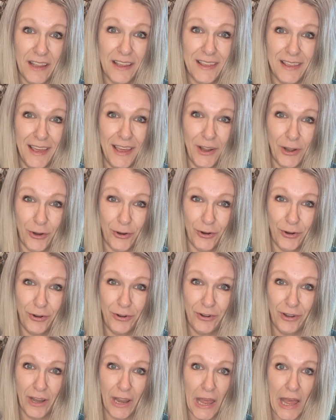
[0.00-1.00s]
get
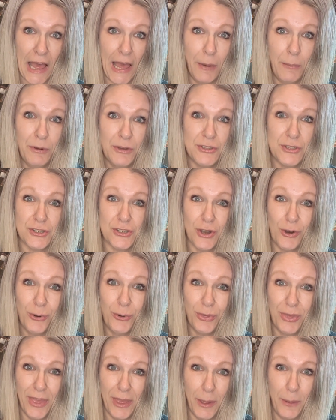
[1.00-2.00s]
hurt, I would show
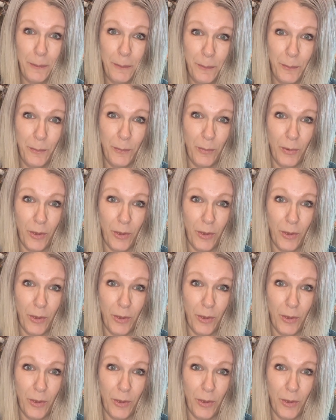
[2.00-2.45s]
them.